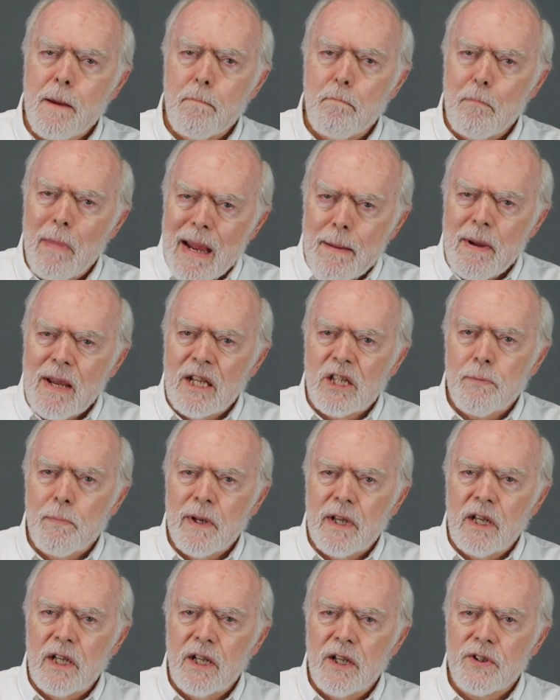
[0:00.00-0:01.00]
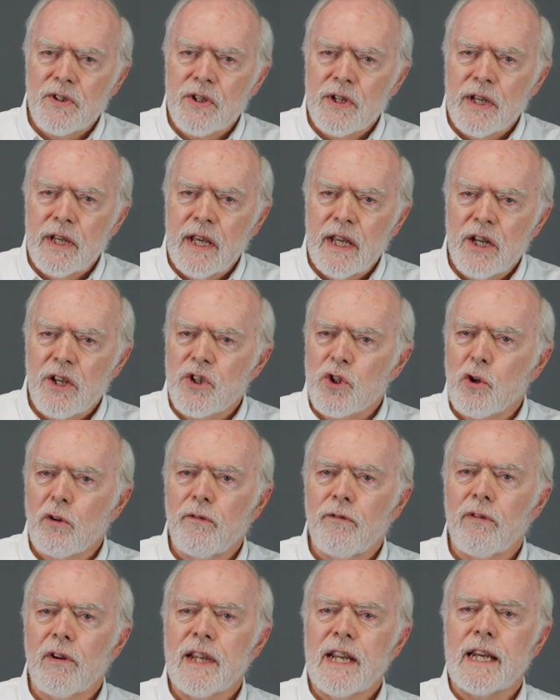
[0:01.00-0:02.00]
Maybe it's because it is so
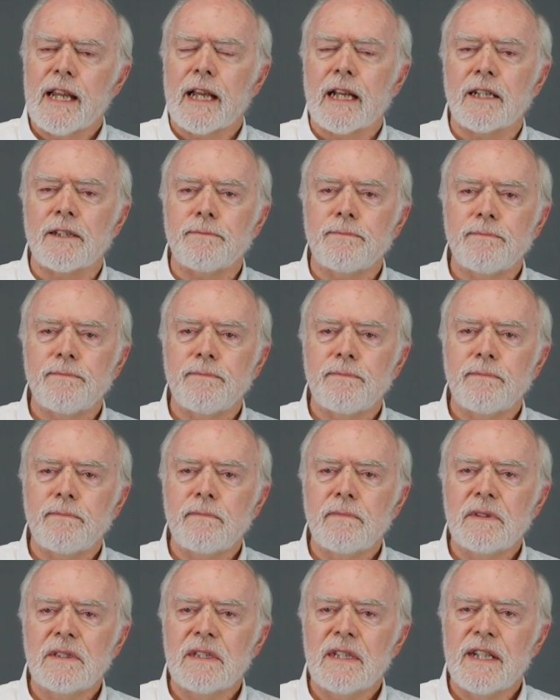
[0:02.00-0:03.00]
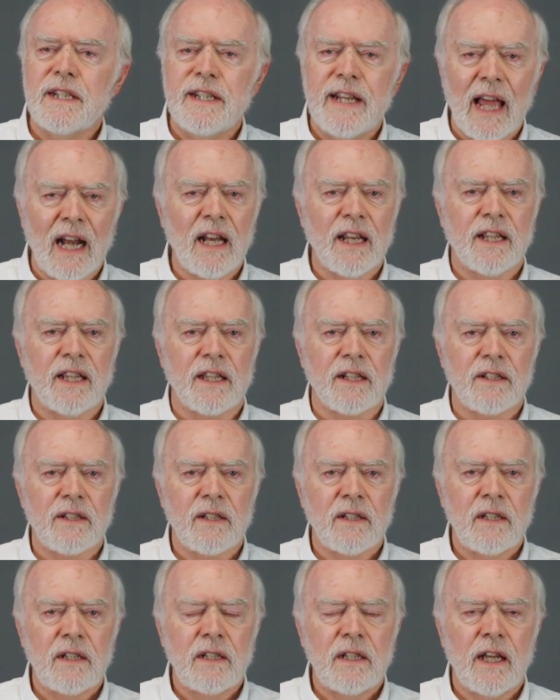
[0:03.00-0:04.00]
fleeting,
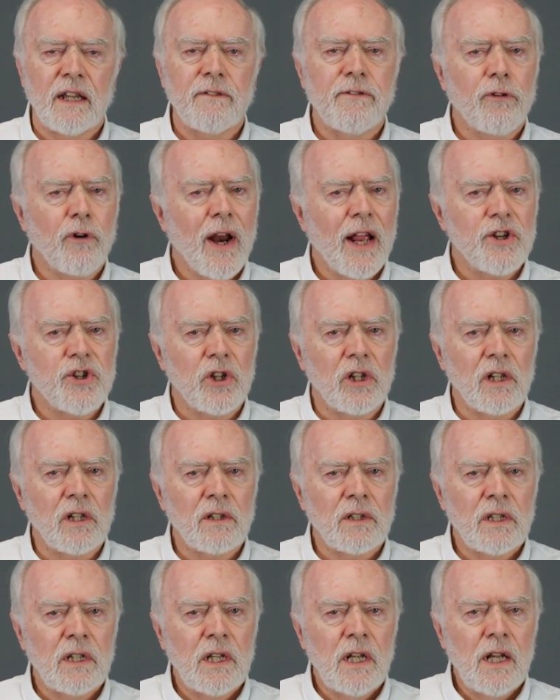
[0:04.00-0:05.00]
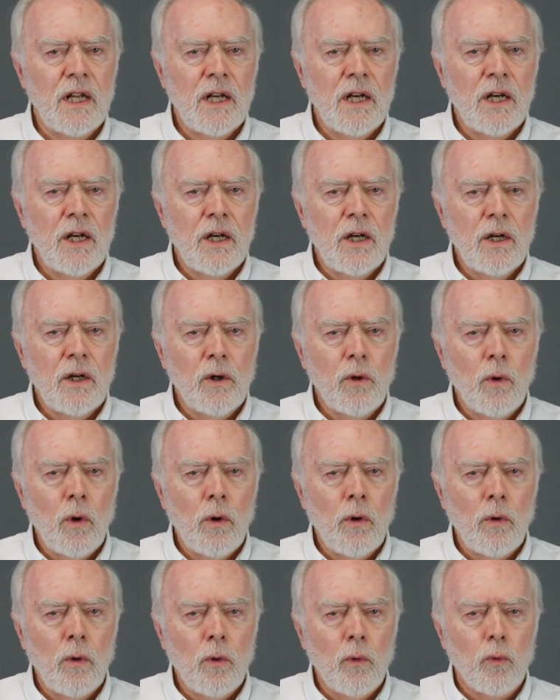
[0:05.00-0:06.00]
delicate, and fragile.
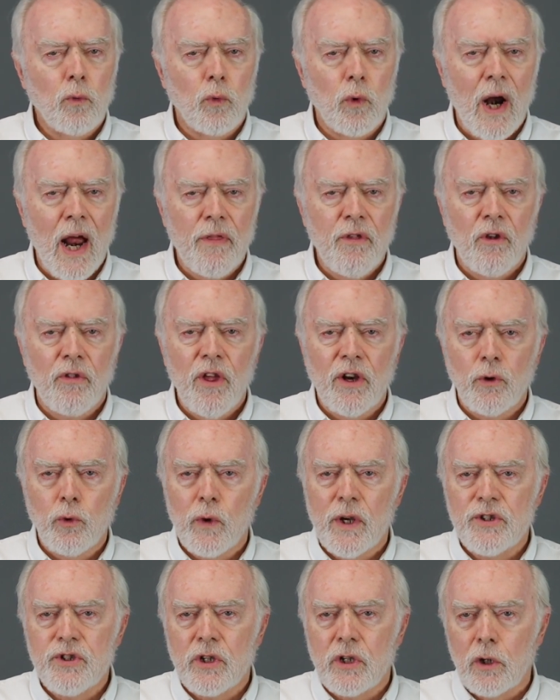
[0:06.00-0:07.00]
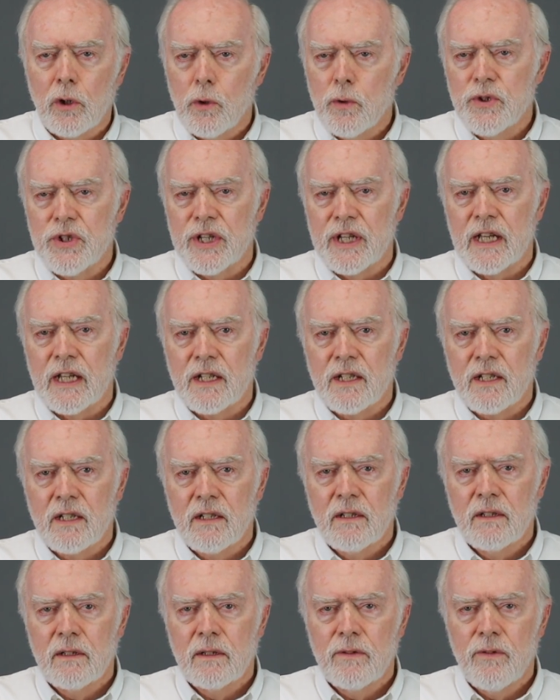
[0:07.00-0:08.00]
Rather than risk losing it,
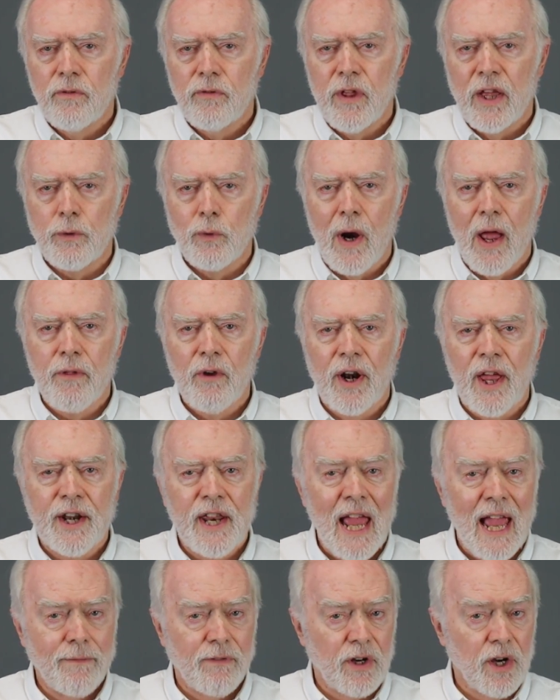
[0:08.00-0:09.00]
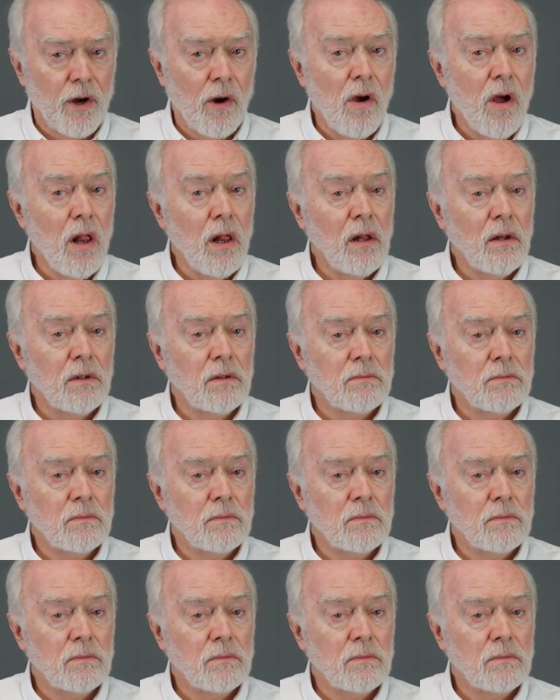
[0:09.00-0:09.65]
they'd rather not have it at all."